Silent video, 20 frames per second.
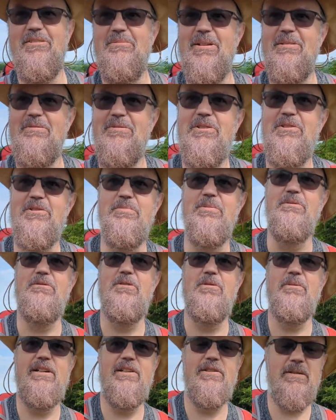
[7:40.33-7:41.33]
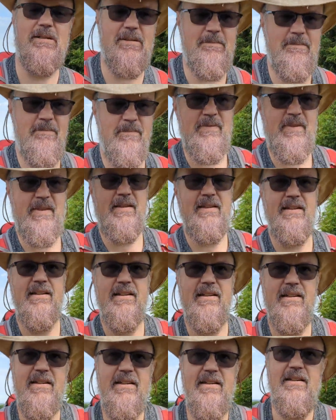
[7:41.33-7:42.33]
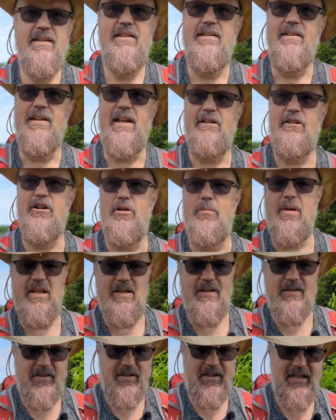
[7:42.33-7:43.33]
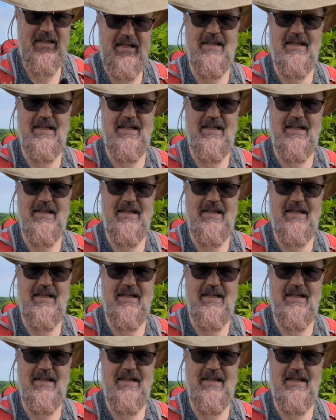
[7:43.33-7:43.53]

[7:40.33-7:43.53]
my voice moved away as well. The harrow bits.